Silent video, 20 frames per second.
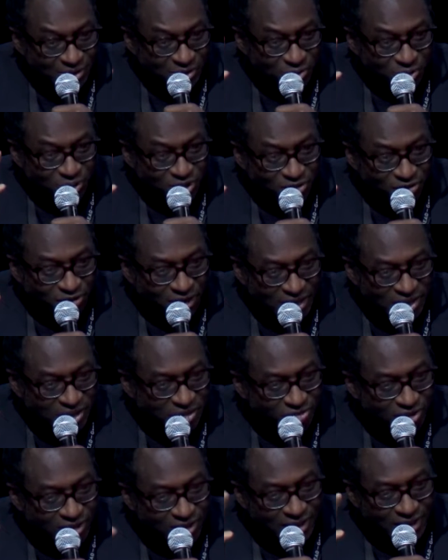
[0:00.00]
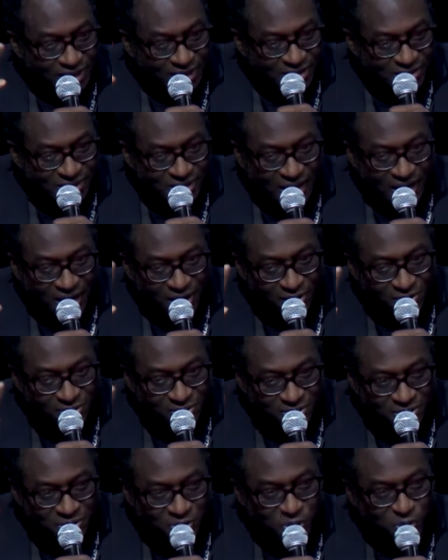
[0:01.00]
what effectively is now
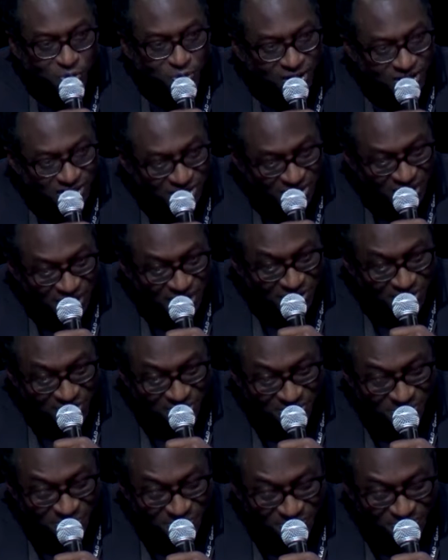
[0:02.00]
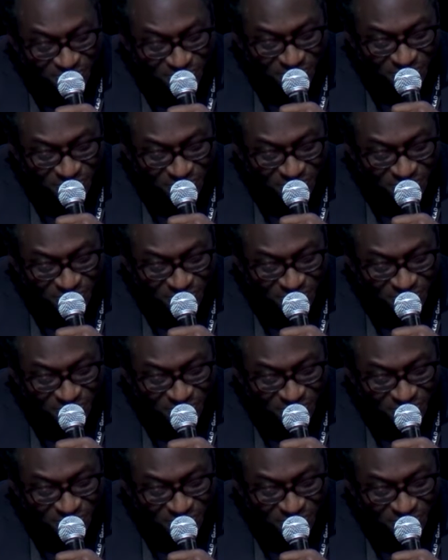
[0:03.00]
two presentations.